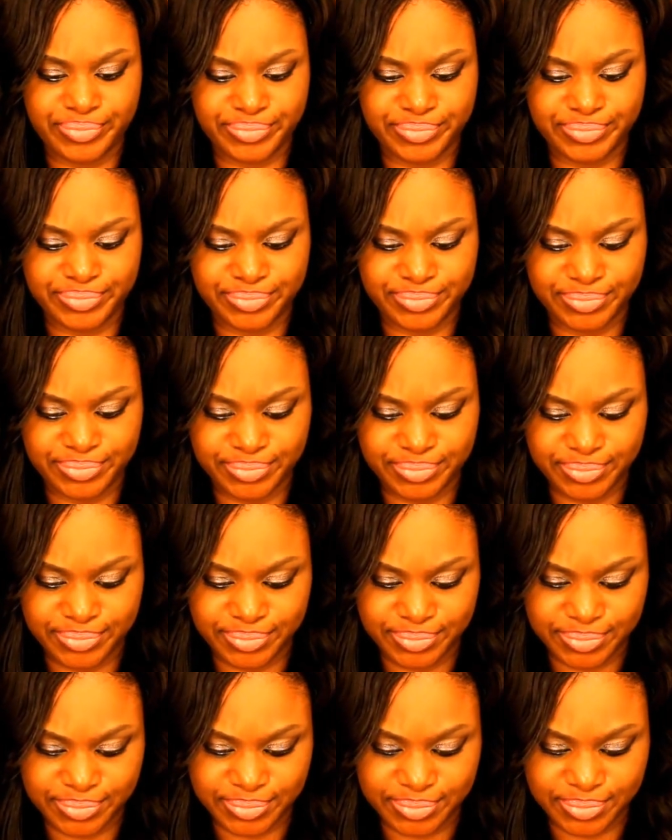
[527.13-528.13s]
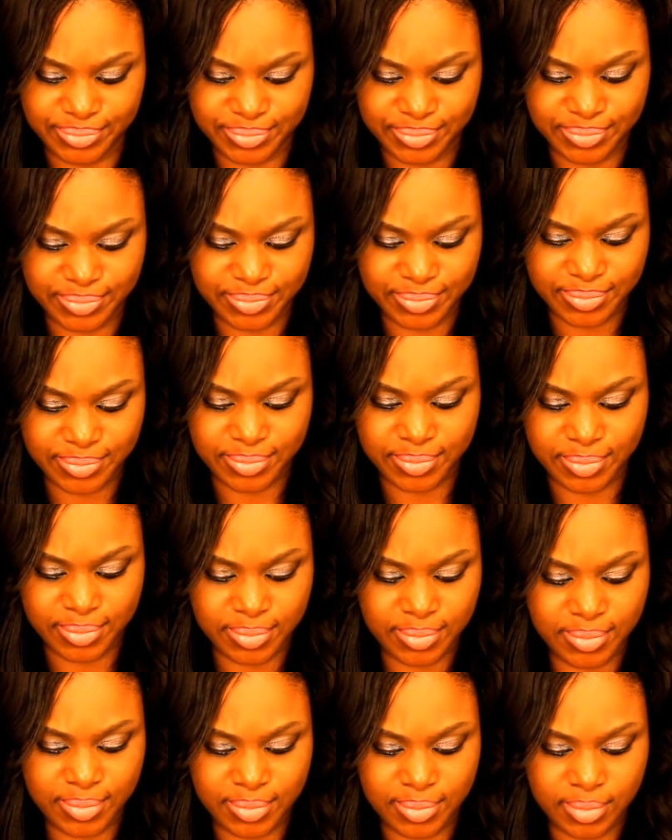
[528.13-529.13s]

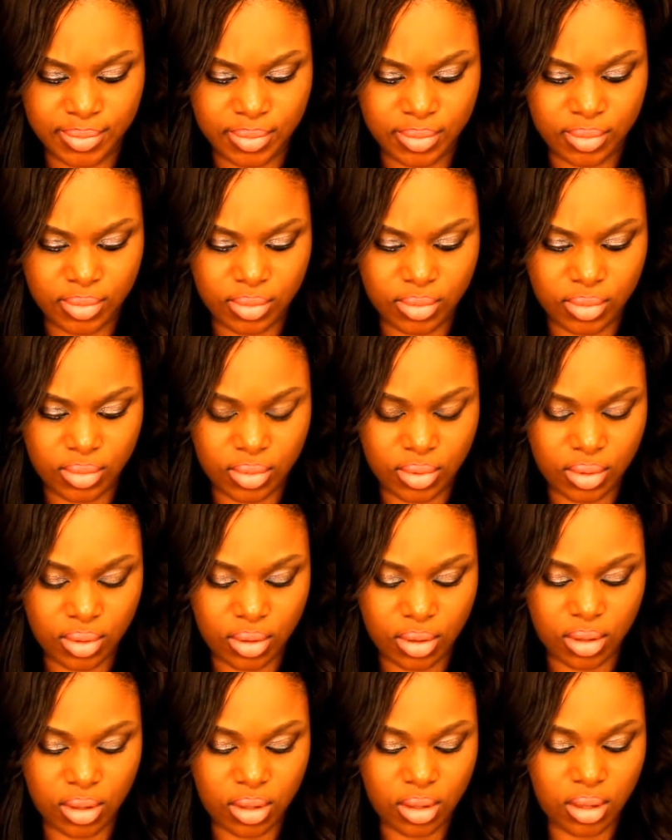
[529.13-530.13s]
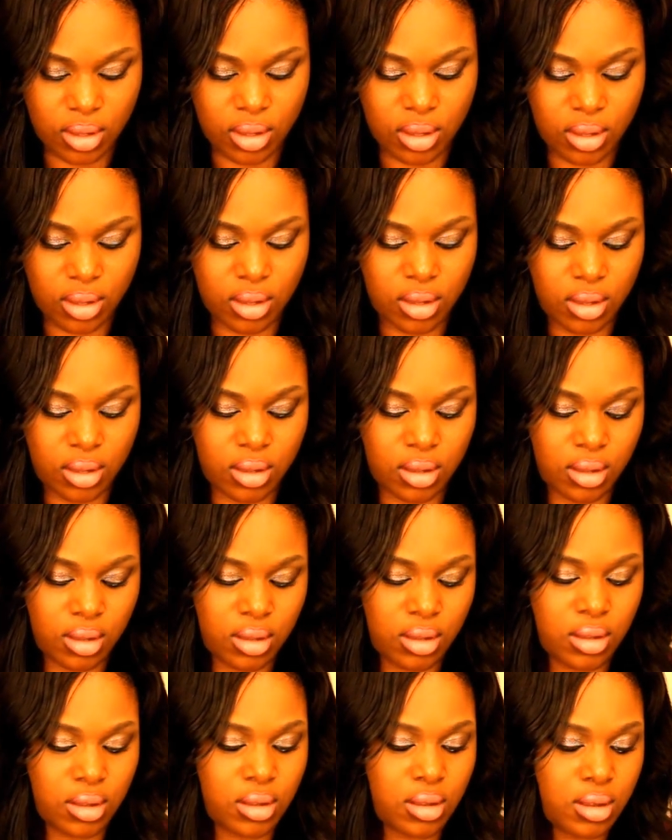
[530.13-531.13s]

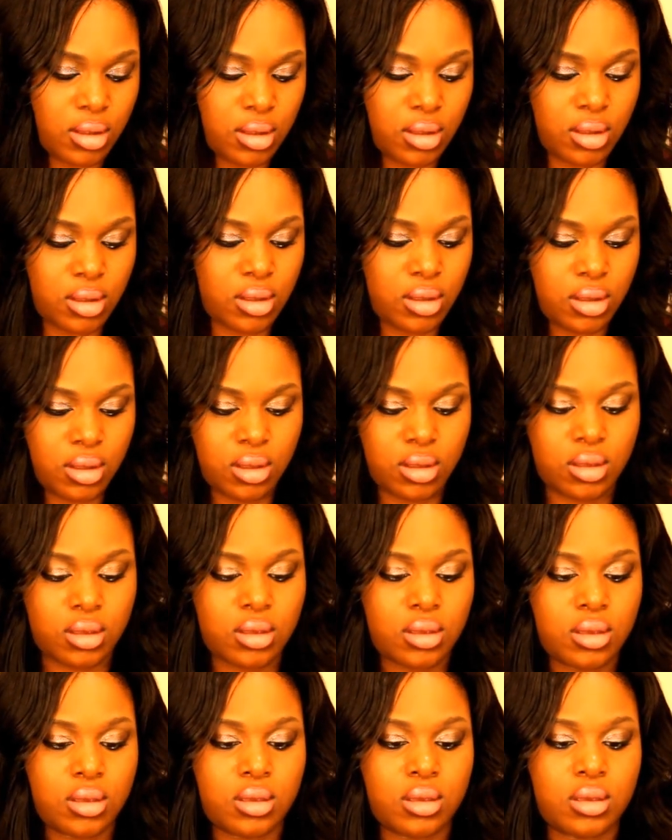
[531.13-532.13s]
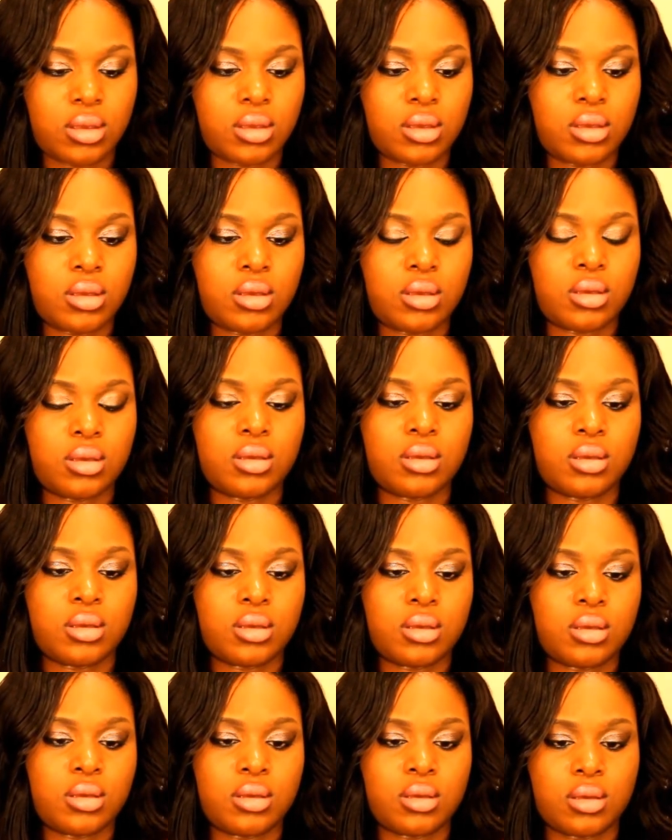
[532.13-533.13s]

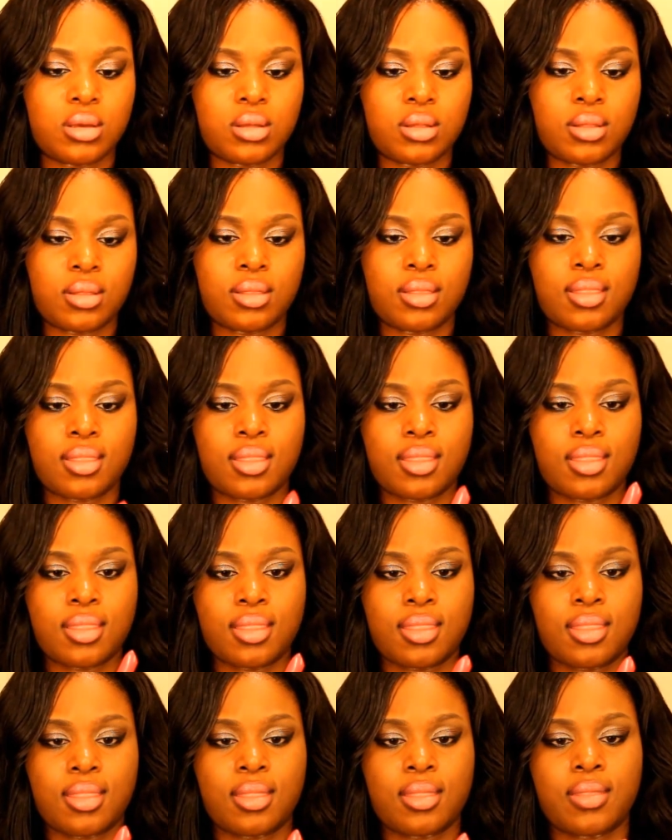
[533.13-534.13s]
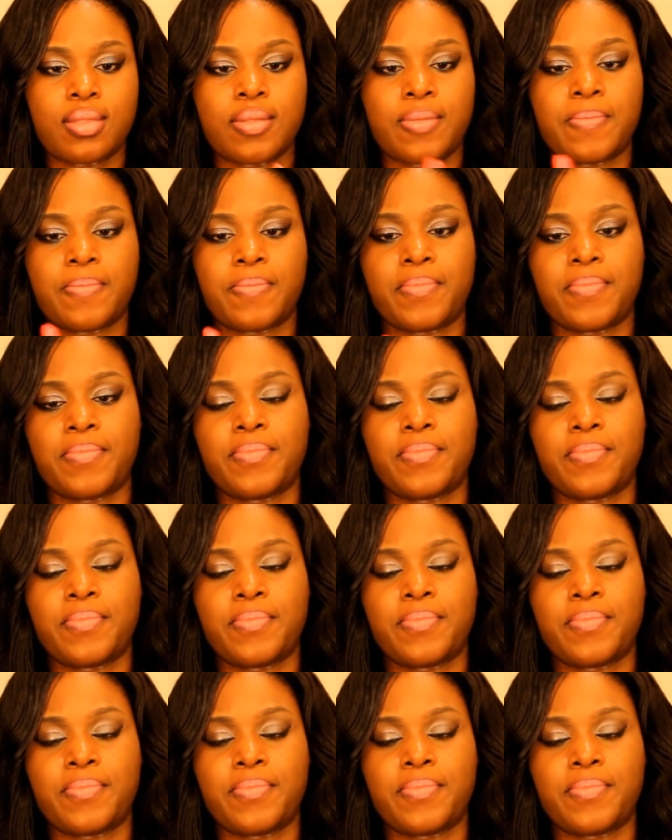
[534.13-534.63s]
(silence)